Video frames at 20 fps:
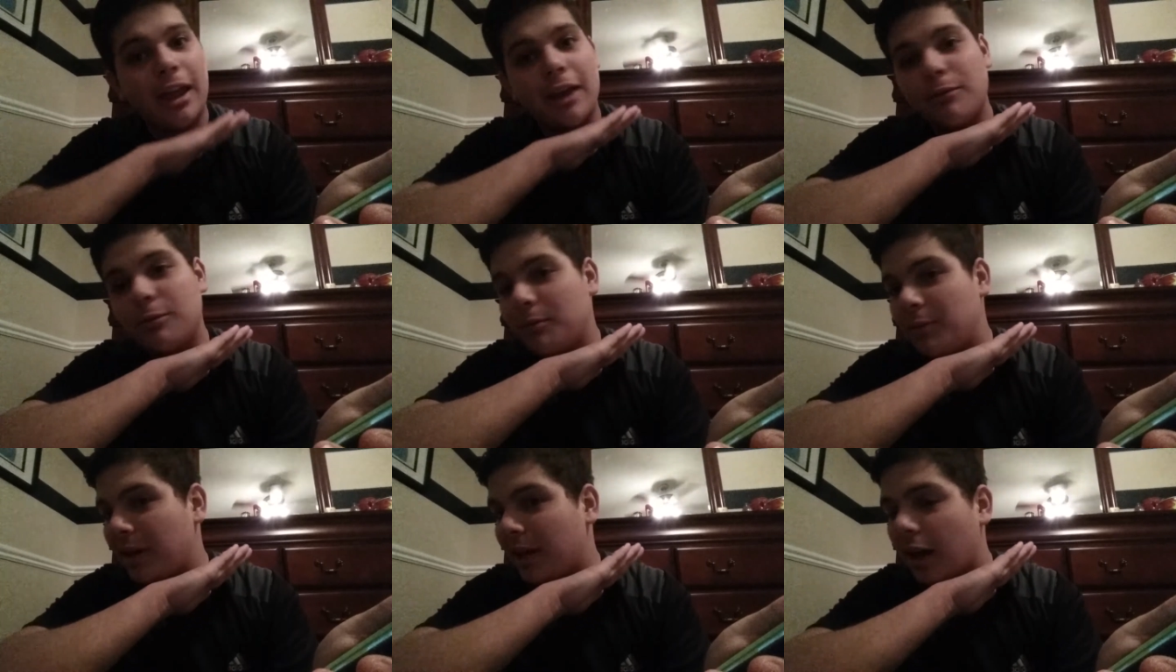
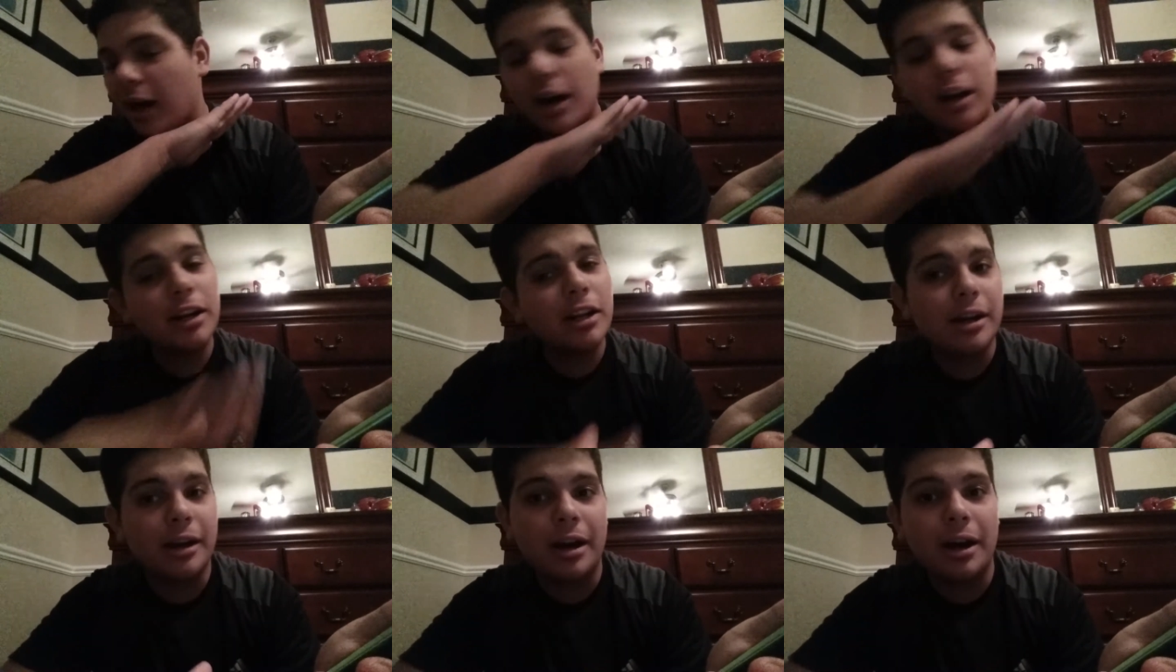It'd be
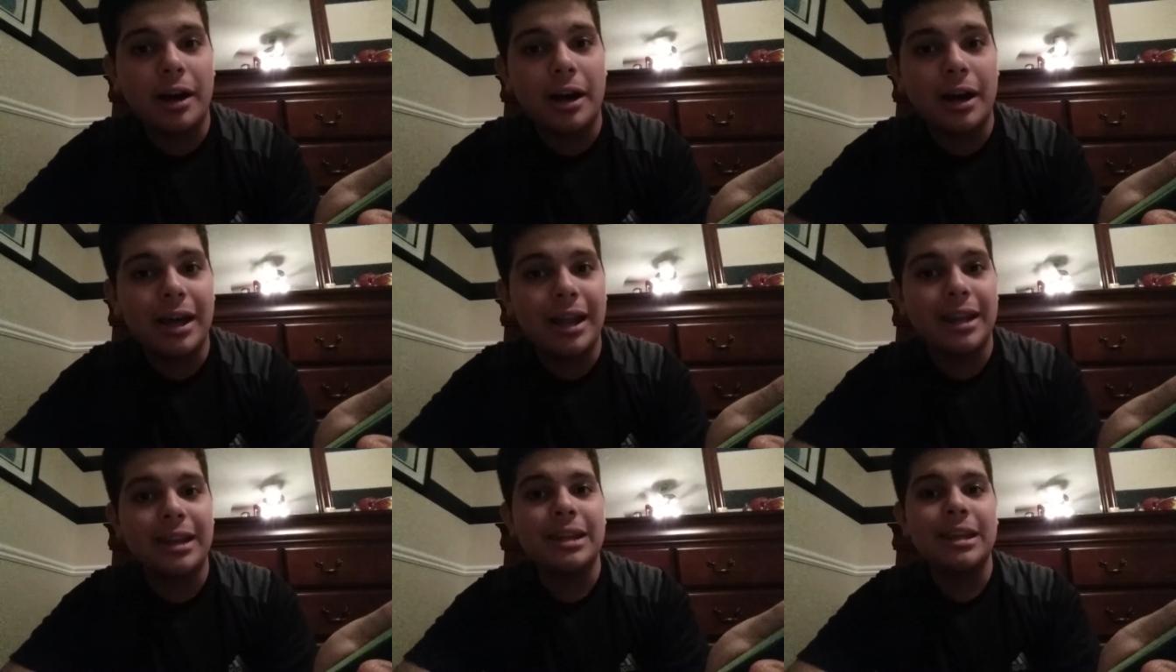
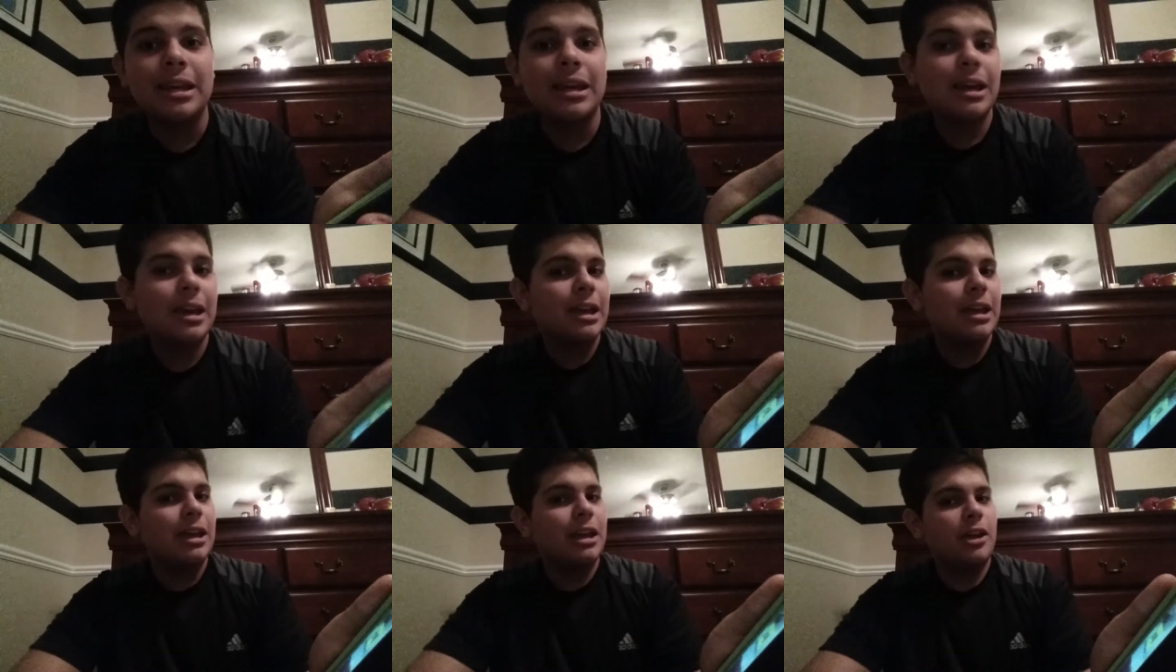uncut
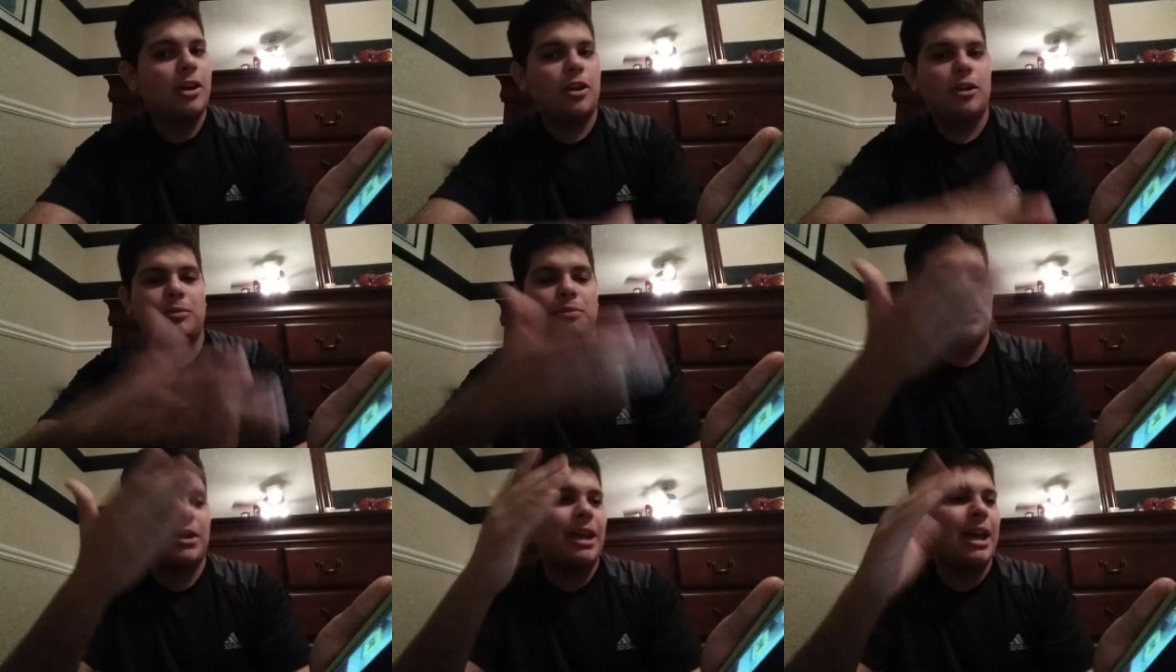it
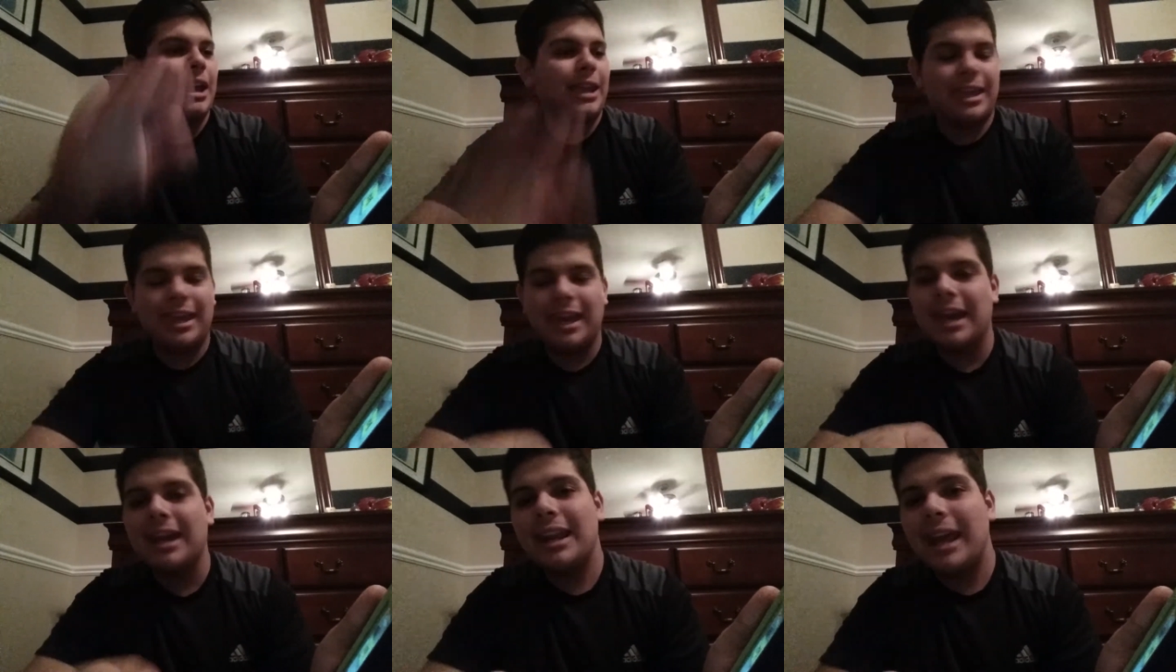would be I
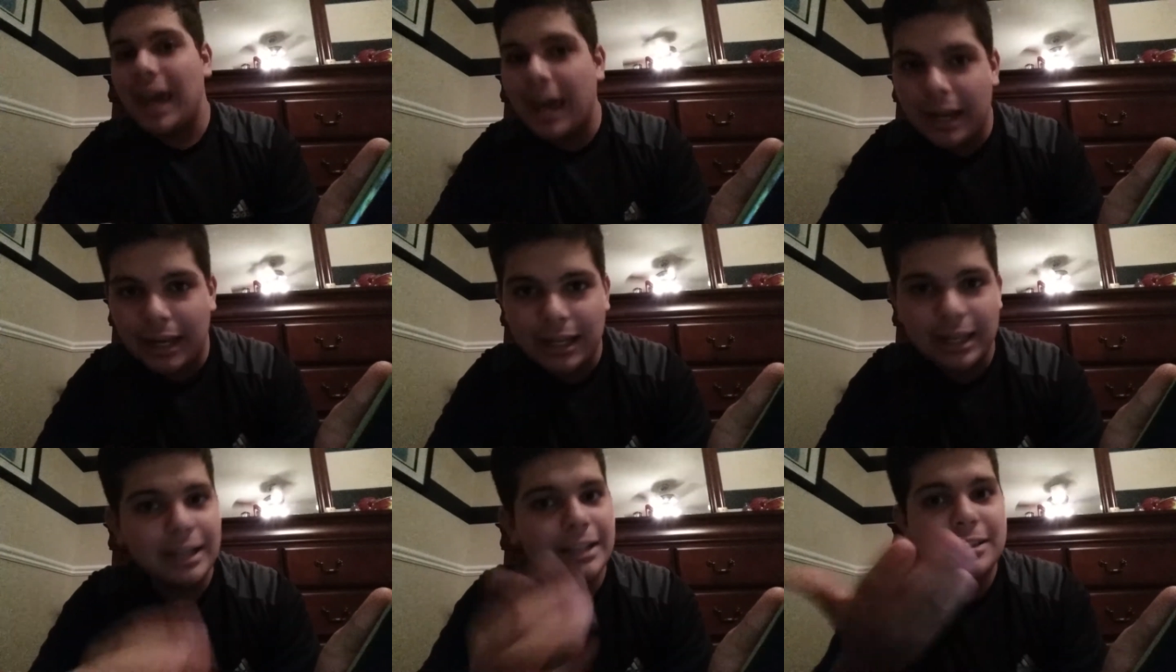can't edit.